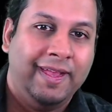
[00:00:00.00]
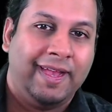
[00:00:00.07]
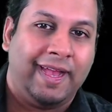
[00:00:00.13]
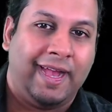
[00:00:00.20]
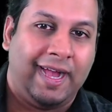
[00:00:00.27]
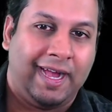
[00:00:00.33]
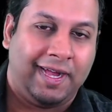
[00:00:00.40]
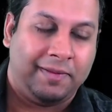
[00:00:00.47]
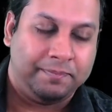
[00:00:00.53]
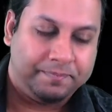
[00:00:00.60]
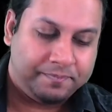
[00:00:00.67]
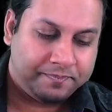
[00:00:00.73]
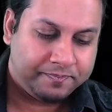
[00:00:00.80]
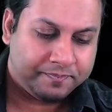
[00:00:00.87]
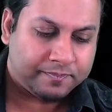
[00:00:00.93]
And
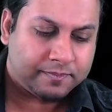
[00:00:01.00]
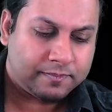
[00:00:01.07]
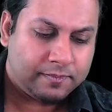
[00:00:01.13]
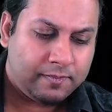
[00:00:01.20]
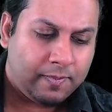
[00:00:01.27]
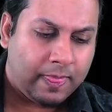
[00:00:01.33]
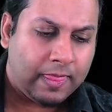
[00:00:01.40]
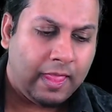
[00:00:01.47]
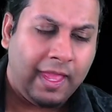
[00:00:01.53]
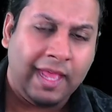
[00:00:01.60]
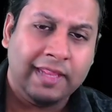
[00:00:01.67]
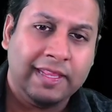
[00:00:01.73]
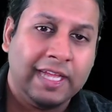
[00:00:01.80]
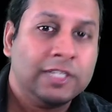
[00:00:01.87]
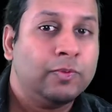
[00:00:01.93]

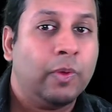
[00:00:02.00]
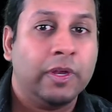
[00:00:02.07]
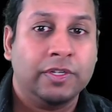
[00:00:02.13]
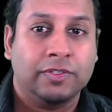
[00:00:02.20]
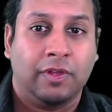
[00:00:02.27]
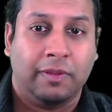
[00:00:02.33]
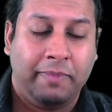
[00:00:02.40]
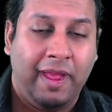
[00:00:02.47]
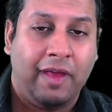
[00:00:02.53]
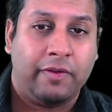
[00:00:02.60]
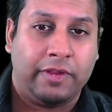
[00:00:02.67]
that's what it's all about.